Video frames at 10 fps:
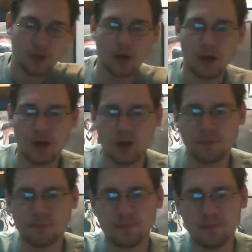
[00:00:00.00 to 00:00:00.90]

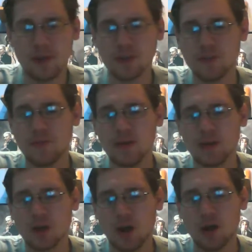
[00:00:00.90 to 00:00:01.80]
message me in
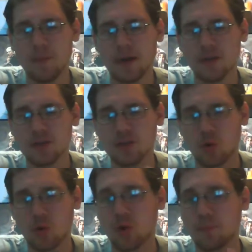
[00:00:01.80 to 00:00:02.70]
the comments
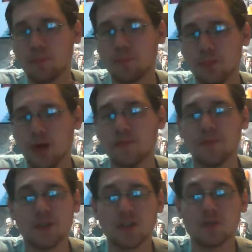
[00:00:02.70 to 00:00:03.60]
or private
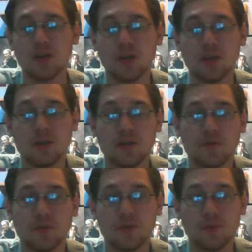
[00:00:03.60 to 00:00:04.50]
message me
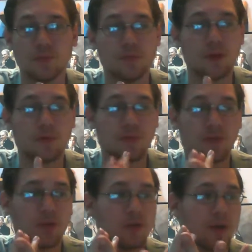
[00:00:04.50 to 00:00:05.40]
if you don't
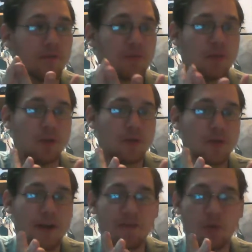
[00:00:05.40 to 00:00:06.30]
feel comfortable with
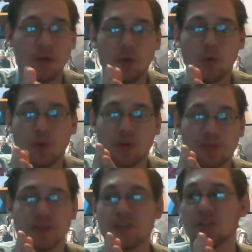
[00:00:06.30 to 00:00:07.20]
everyone knowing what your
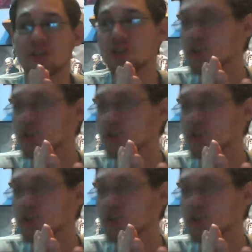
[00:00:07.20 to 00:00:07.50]
suggestions